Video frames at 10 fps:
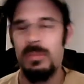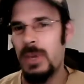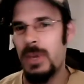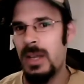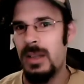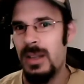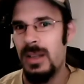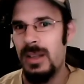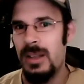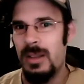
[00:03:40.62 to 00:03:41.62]
But
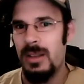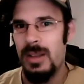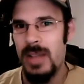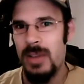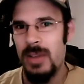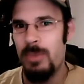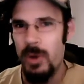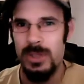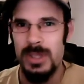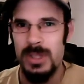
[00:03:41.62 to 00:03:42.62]
Nintendo
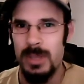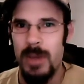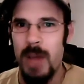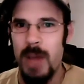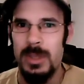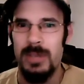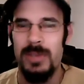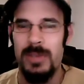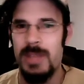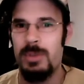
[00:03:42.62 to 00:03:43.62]
posted some comments on
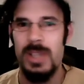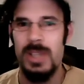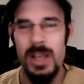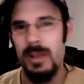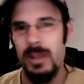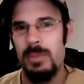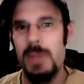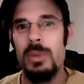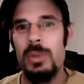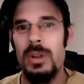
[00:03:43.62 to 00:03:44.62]
Facebook telling
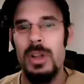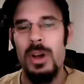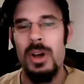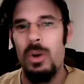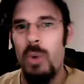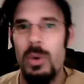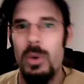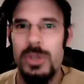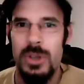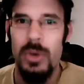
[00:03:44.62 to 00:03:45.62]
people what
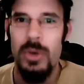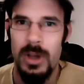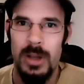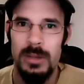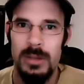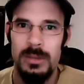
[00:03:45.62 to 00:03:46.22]
was going on.